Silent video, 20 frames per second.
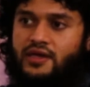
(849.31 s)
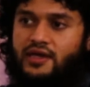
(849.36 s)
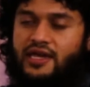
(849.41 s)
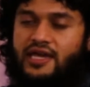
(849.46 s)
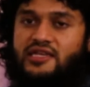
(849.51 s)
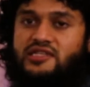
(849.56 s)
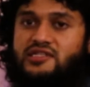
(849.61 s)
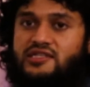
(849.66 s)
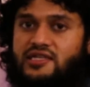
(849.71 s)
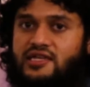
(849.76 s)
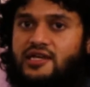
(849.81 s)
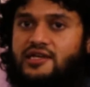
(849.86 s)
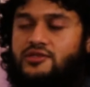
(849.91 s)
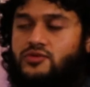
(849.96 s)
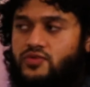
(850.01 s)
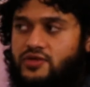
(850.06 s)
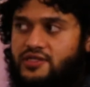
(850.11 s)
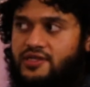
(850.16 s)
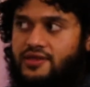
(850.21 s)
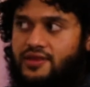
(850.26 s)

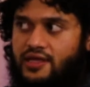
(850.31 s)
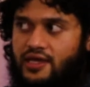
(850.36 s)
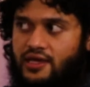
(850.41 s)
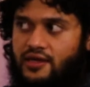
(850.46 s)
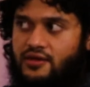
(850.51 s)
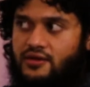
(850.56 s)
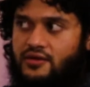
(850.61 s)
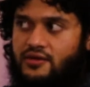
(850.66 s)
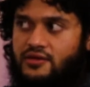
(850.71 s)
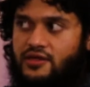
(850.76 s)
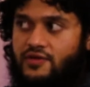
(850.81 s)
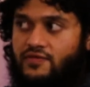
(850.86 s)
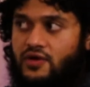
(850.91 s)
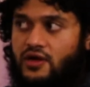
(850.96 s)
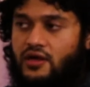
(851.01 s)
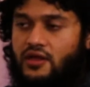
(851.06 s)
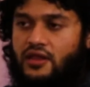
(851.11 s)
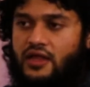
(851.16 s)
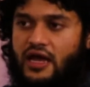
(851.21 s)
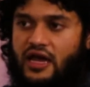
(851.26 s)
HTS was a thing. They were
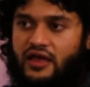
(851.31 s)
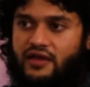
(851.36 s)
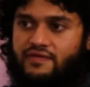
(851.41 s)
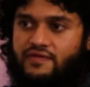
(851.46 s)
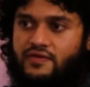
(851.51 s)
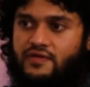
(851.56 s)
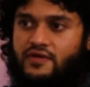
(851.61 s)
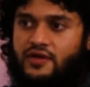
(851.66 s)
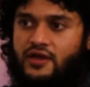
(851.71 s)
alive.